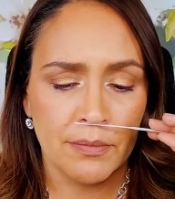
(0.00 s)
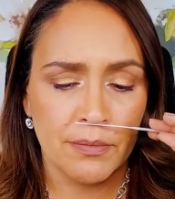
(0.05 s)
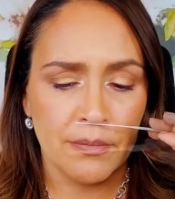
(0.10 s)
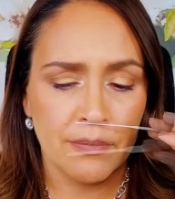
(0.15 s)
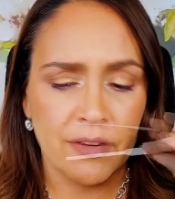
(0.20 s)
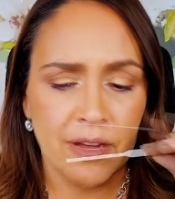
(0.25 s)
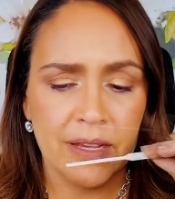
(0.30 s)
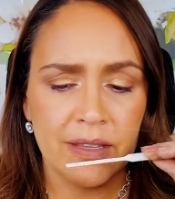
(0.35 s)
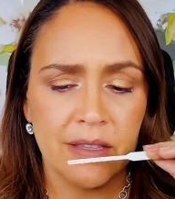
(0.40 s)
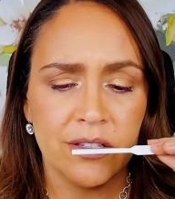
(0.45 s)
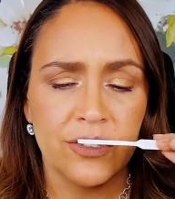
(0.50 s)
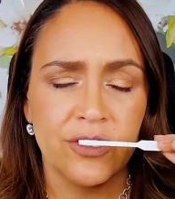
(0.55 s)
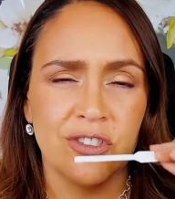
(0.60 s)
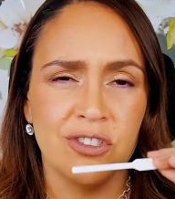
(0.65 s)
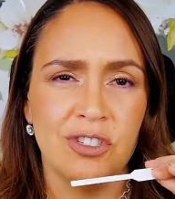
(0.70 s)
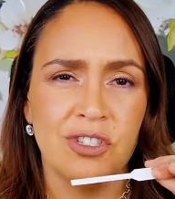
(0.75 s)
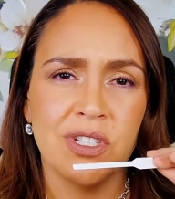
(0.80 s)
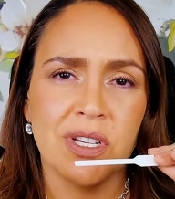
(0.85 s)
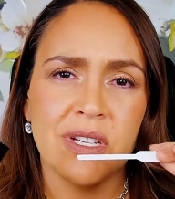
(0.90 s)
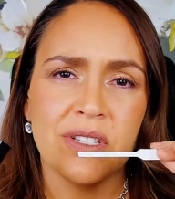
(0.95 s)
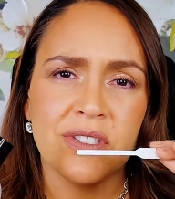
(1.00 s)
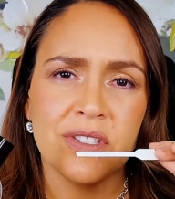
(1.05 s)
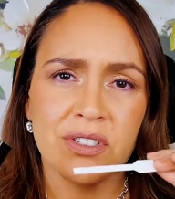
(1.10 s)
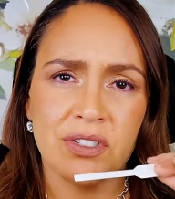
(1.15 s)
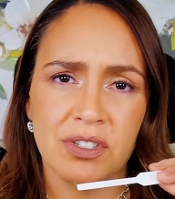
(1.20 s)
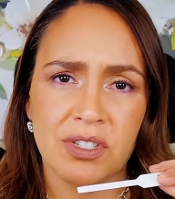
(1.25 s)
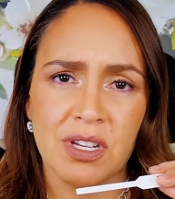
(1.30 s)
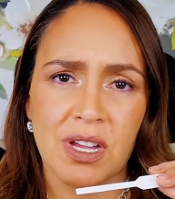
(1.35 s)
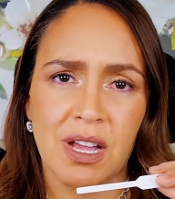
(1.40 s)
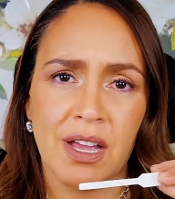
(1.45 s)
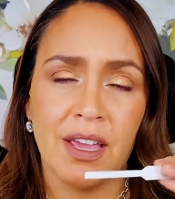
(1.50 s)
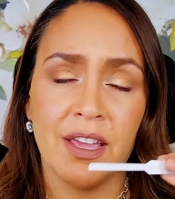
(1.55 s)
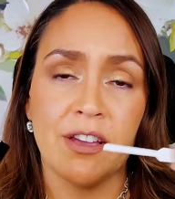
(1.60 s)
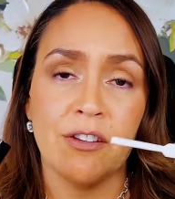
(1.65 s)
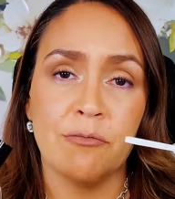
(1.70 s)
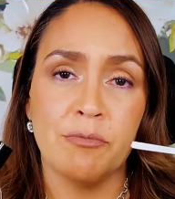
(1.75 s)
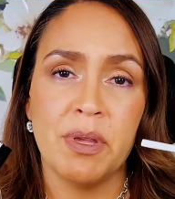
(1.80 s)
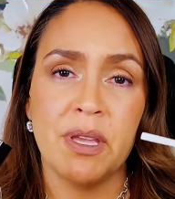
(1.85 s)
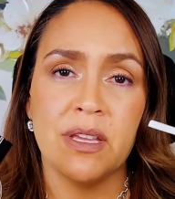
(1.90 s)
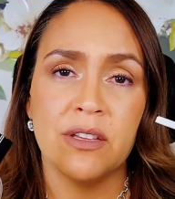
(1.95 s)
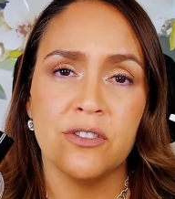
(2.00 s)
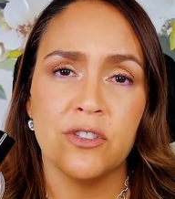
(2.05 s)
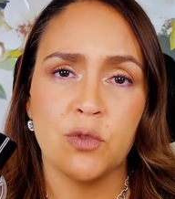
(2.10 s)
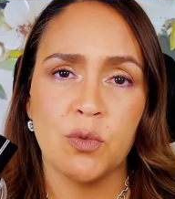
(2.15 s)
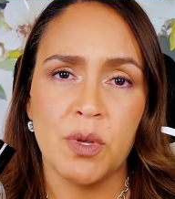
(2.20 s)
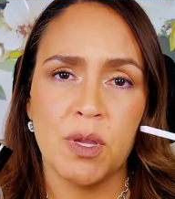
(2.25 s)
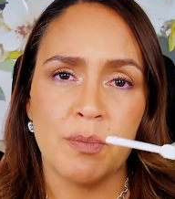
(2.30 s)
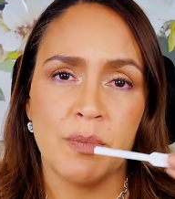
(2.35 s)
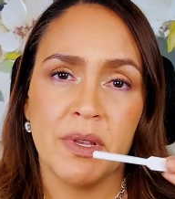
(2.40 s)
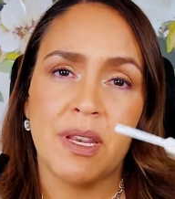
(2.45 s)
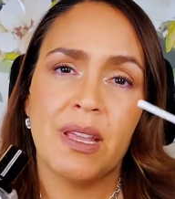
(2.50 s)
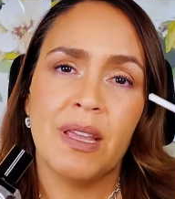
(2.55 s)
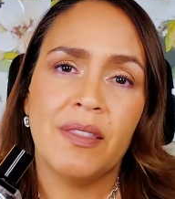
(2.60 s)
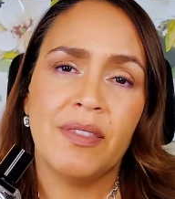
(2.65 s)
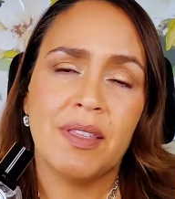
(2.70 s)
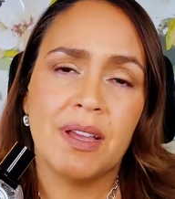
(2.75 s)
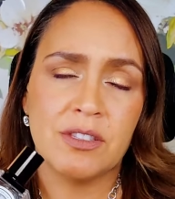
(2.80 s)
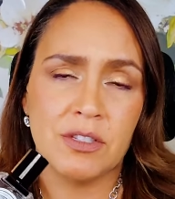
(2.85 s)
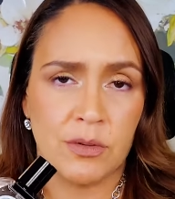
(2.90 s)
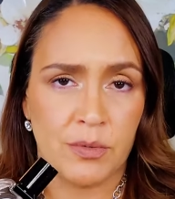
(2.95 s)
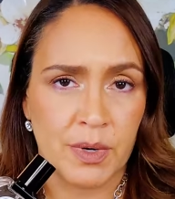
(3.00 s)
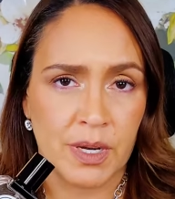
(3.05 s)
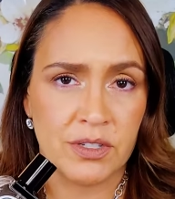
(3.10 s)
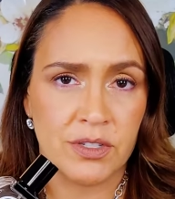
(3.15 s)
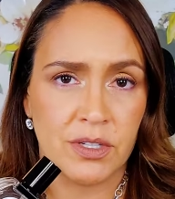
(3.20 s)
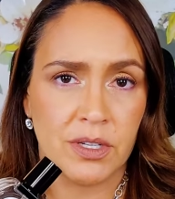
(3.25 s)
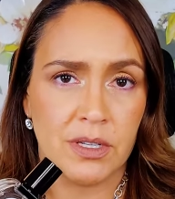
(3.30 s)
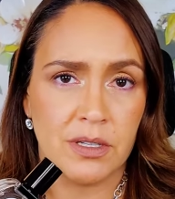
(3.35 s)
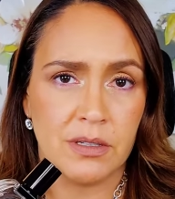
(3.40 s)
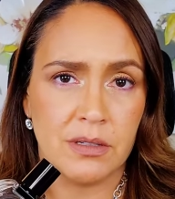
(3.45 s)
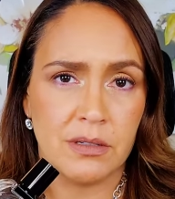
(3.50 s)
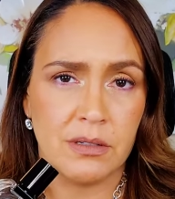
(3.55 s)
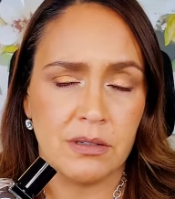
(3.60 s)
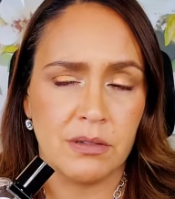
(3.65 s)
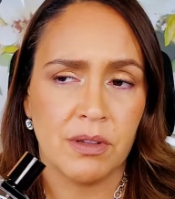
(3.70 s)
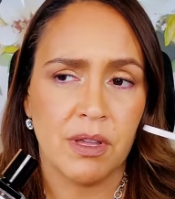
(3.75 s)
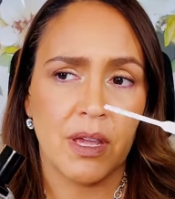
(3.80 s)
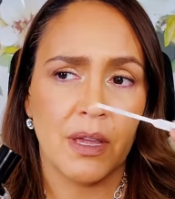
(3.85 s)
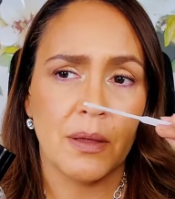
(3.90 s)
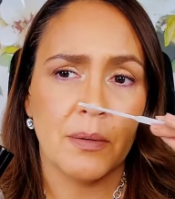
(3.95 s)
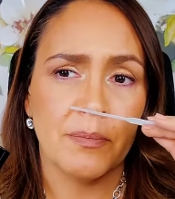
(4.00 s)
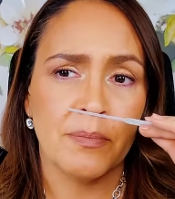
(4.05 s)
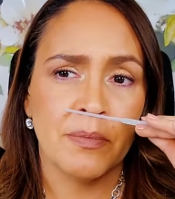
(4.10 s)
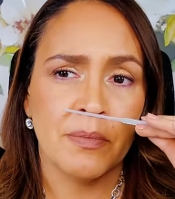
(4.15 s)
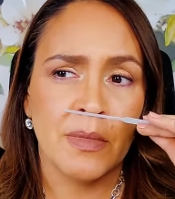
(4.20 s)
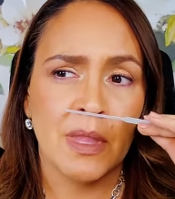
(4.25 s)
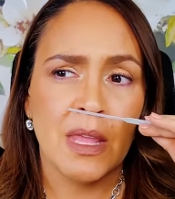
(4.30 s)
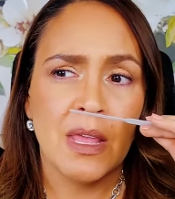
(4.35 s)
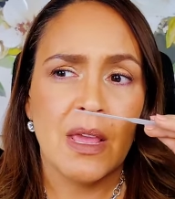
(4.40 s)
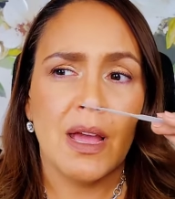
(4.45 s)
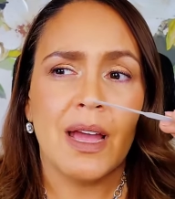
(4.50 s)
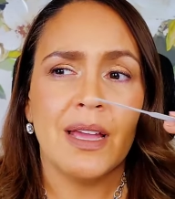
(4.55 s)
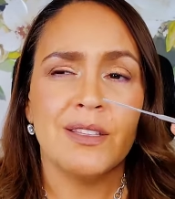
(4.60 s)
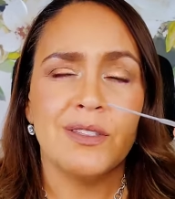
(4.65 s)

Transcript: I find this just shy of being sweet, but in that direction. Okay. I